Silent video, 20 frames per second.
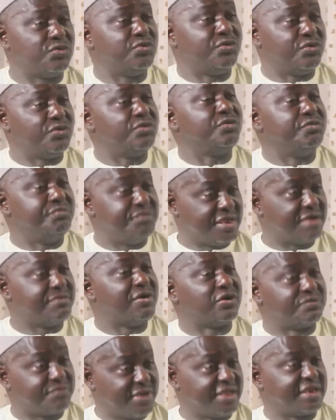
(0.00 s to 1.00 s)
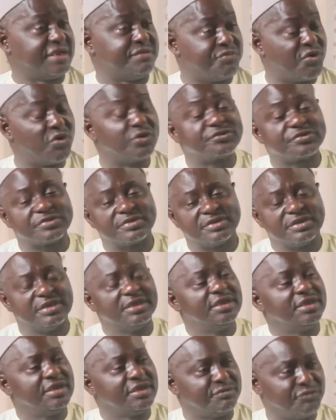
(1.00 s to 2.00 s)
to me about my reports,
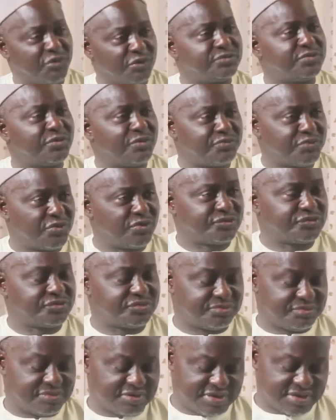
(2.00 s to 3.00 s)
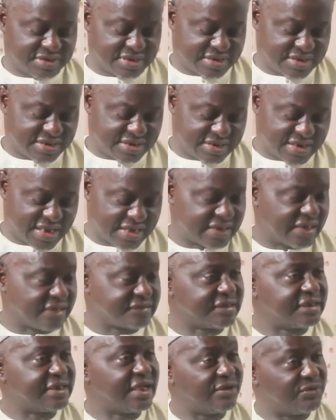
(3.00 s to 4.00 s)
but of course, like I
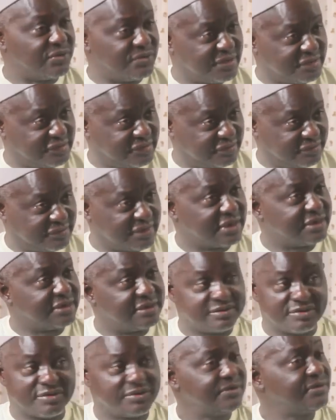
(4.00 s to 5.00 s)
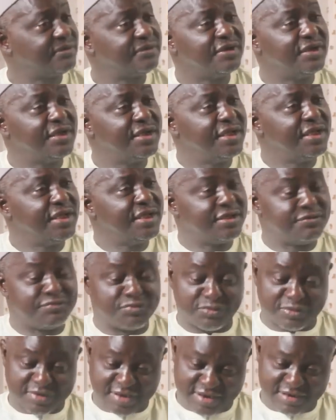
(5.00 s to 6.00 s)
said, I always said, If
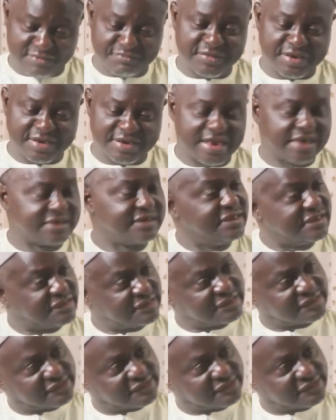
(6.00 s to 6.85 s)
you tell me that this